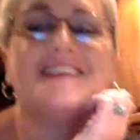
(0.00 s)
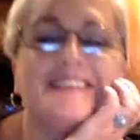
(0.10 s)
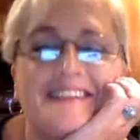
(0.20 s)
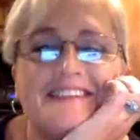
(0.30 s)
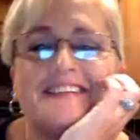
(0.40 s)

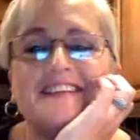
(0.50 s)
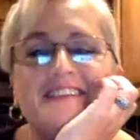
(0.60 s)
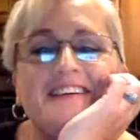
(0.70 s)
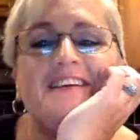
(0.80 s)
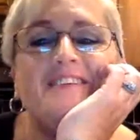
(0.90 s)
Listen to you.
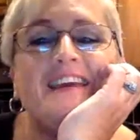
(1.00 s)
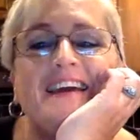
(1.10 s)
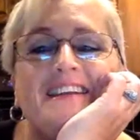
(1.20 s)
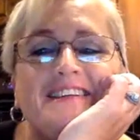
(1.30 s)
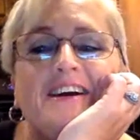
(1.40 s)
Now let me
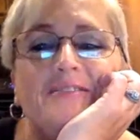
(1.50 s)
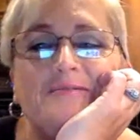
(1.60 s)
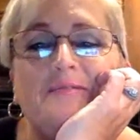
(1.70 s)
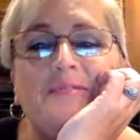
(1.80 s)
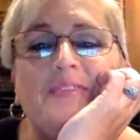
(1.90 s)
catch up.
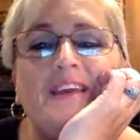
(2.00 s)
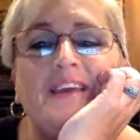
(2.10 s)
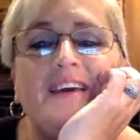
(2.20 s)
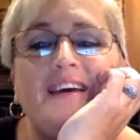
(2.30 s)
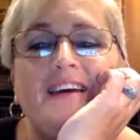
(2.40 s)

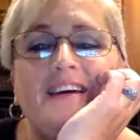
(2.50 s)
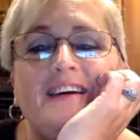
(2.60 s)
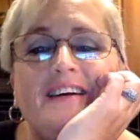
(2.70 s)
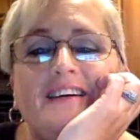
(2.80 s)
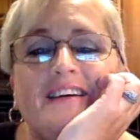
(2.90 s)

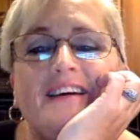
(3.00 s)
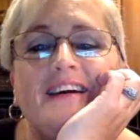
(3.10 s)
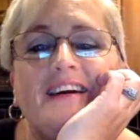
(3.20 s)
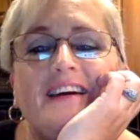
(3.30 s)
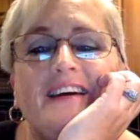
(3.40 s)

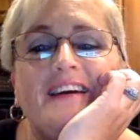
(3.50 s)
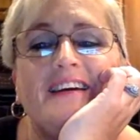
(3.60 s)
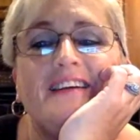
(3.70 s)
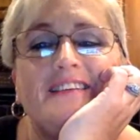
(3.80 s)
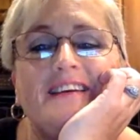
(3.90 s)
Okay,
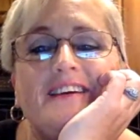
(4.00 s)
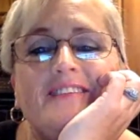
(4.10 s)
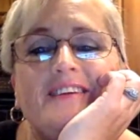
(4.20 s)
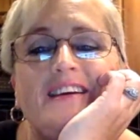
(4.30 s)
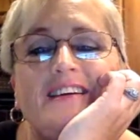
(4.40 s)
same
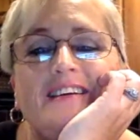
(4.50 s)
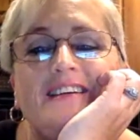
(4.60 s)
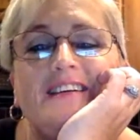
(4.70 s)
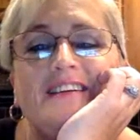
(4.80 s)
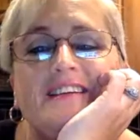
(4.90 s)

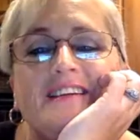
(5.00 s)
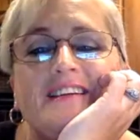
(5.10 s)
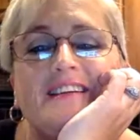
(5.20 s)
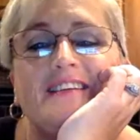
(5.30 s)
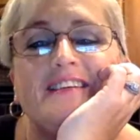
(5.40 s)
here.
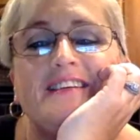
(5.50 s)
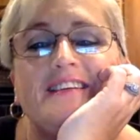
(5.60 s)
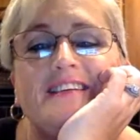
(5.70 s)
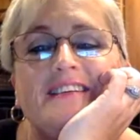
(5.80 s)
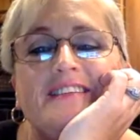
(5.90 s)

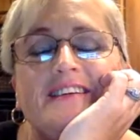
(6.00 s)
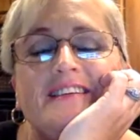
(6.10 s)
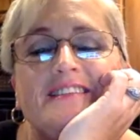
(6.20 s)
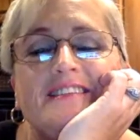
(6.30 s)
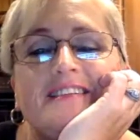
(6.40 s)
Well,
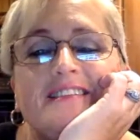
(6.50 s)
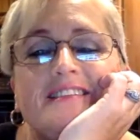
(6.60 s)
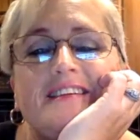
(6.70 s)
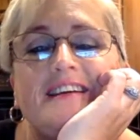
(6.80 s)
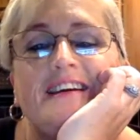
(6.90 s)
sounds
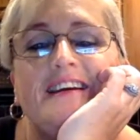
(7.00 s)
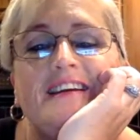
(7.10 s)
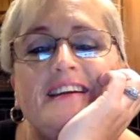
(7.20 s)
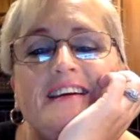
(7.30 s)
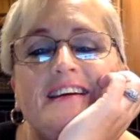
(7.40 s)
great.
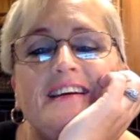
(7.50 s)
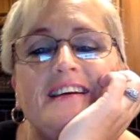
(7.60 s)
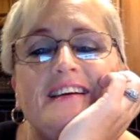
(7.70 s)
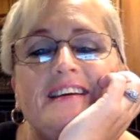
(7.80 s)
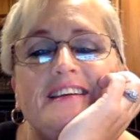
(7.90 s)

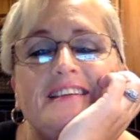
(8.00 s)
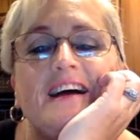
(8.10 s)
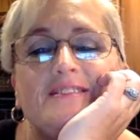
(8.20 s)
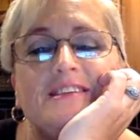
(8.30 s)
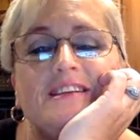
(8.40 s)

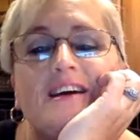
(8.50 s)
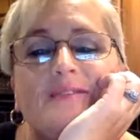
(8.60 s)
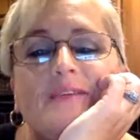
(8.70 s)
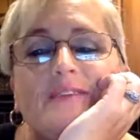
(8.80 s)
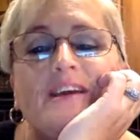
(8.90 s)
Stop.
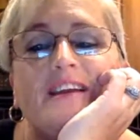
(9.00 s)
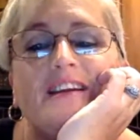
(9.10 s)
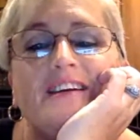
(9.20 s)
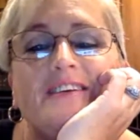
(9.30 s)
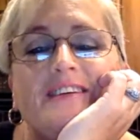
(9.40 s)
I'm getting
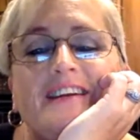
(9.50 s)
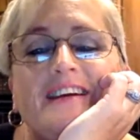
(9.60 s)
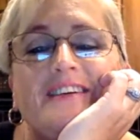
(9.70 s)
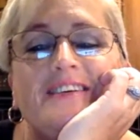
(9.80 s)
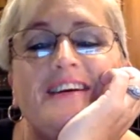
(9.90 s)
hungry
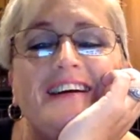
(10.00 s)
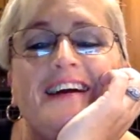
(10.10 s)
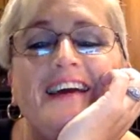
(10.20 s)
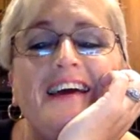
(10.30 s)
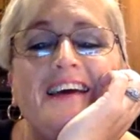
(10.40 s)
now.
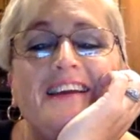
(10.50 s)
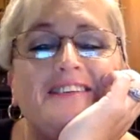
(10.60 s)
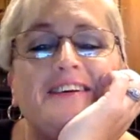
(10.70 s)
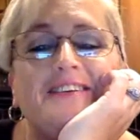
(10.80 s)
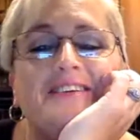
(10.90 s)

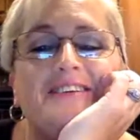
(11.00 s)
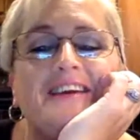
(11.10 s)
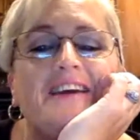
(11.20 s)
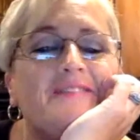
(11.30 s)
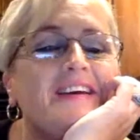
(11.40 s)
Dude, you
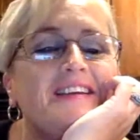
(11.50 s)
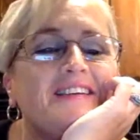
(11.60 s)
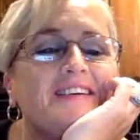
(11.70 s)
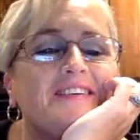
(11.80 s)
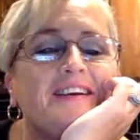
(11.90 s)
came into
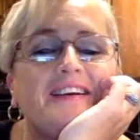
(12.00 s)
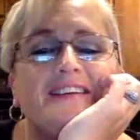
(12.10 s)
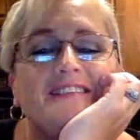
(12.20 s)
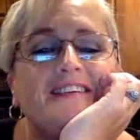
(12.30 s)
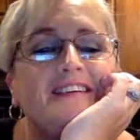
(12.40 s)

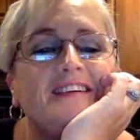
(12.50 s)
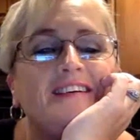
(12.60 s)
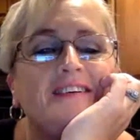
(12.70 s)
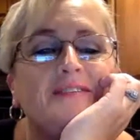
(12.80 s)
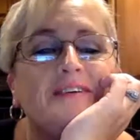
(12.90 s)
cooking
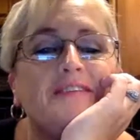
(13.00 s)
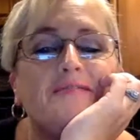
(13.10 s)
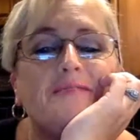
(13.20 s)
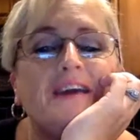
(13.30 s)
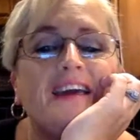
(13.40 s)
with
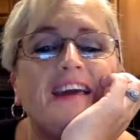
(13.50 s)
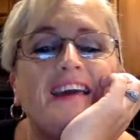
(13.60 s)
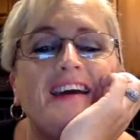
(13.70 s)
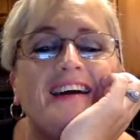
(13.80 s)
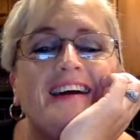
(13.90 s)
me.